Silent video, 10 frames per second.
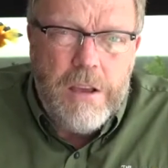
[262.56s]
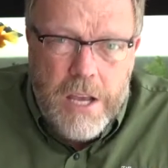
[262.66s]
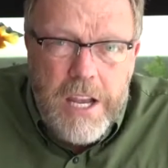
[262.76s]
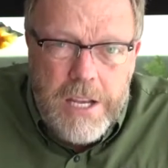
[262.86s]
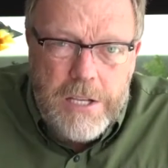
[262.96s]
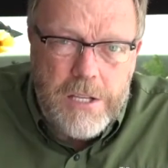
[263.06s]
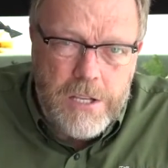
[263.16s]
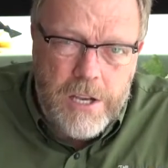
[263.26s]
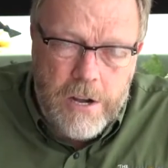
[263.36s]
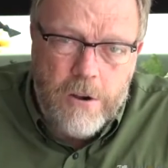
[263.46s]
It
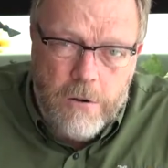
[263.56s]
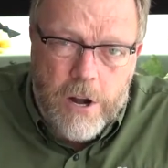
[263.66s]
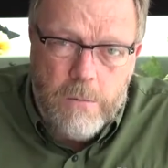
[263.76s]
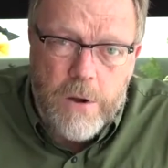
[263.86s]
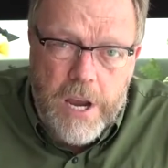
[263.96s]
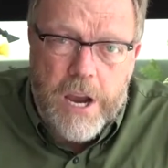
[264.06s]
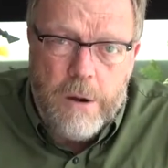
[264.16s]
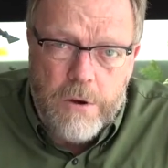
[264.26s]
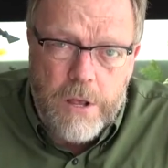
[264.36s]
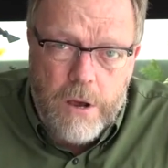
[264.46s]
is an incredible
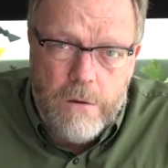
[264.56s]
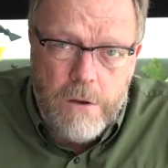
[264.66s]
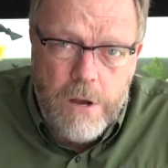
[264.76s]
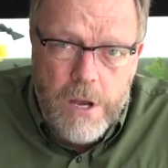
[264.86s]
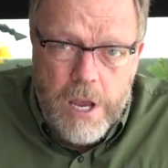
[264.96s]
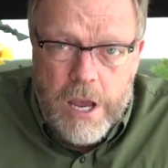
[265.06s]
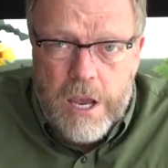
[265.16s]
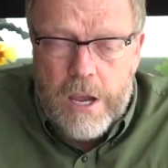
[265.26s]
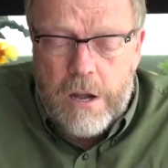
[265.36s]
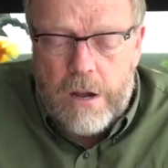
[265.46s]
camera, though.
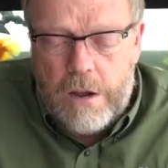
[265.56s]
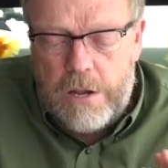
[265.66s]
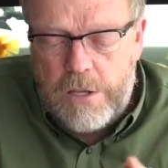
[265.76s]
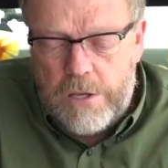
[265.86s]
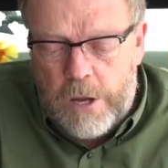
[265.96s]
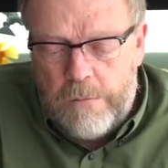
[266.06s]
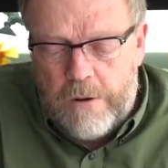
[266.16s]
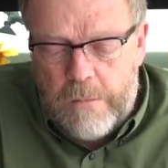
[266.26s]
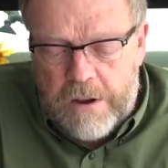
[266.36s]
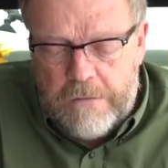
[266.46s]
And as a number
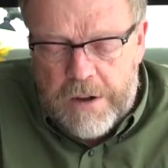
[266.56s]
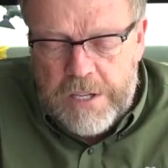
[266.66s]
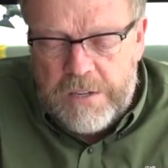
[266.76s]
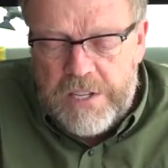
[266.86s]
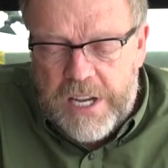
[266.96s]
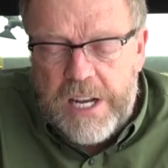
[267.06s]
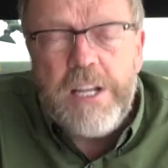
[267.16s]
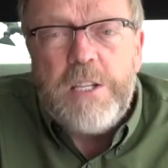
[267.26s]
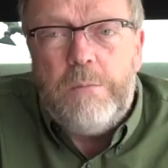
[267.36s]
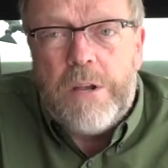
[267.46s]
of my friends have said, it
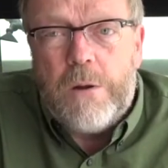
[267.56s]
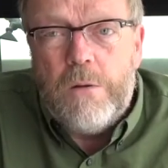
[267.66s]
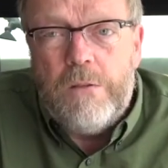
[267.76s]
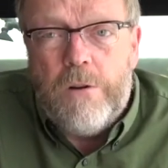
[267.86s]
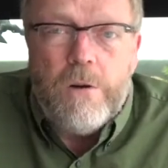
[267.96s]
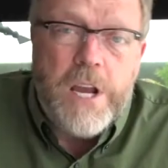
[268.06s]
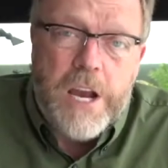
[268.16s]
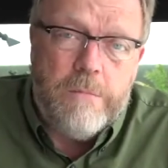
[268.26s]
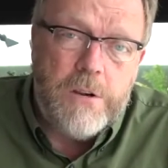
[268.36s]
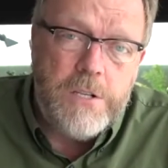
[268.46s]
is the pinnacle of all
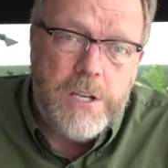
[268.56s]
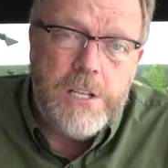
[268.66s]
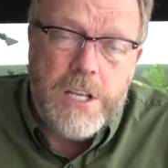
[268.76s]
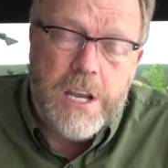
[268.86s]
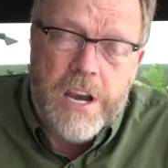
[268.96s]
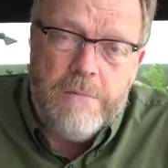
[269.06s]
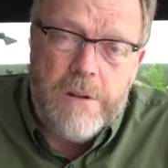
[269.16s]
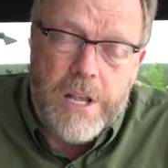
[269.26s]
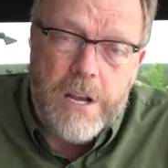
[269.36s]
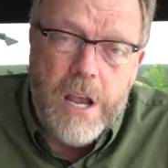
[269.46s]
cameras. It is the camera
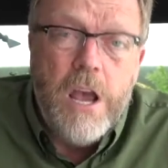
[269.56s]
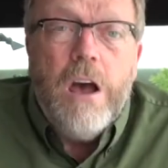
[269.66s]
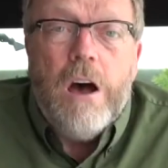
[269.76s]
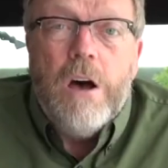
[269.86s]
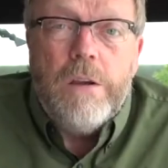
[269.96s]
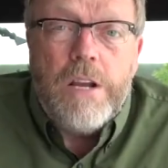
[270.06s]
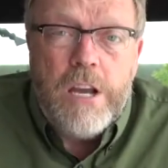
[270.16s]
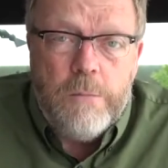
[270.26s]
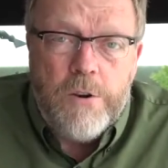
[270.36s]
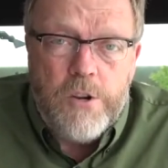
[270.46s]
that other
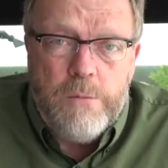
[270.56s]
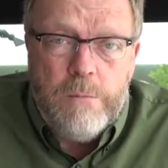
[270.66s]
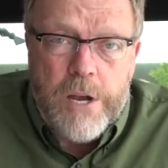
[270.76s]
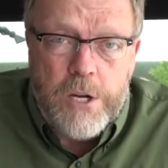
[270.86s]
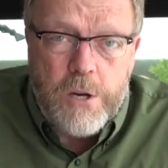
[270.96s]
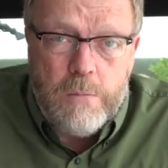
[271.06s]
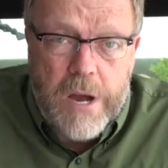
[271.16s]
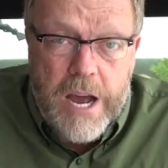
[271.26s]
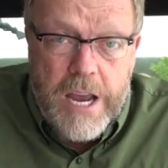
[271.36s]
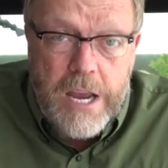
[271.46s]
cameras should be measured
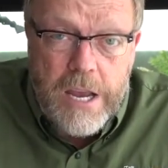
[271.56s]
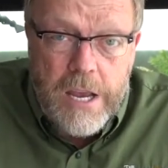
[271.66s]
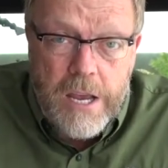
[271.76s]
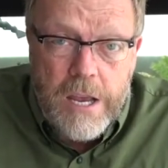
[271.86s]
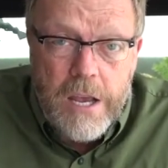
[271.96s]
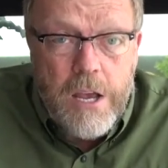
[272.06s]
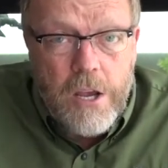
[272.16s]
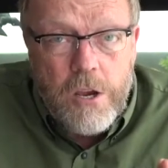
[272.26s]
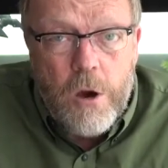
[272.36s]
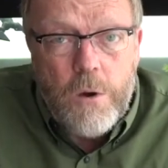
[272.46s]
by.
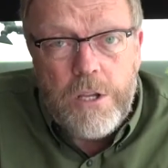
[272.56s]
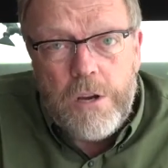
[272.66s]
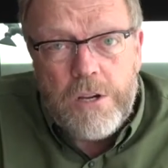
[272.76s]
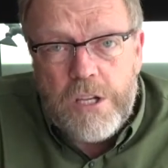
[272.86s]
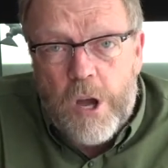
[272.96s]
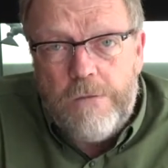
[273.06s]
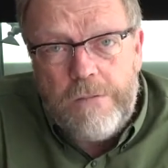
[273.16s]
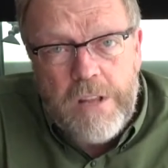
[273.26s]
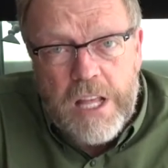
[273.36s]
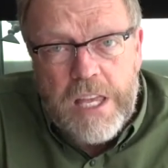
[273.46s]
You owe it to yourself,
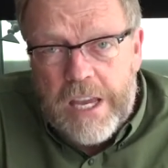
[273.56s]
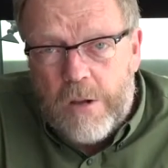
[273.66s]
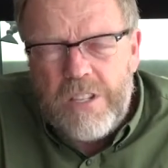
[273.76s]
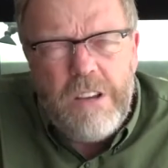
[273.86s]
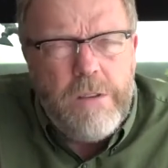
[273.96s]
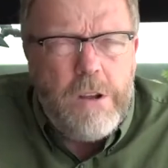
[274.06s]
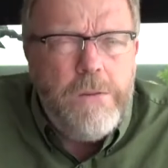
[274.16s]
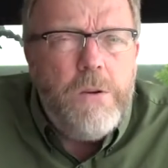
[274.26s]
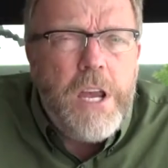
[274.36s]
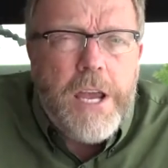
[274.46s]
if nothing else, even if
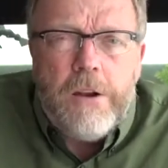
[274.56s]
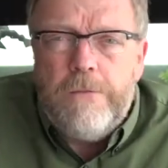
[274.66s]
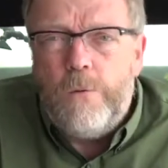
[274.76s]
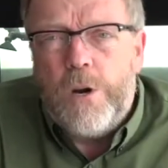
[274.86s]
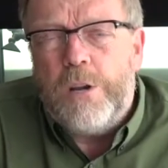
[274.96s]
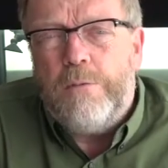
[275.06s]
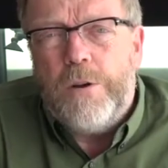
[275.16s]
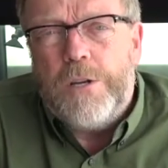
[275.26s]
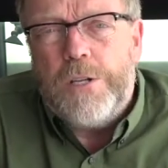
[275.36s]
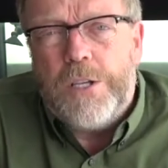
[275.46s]
you can't afford to
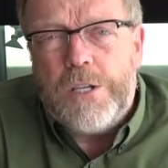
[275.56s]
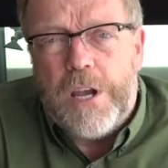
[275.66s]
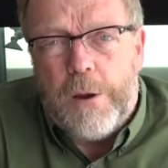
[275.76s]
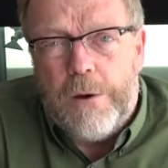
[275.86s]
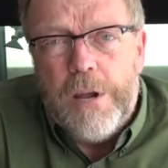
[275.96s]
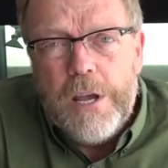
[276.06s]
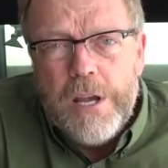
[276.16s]
purchase this camera,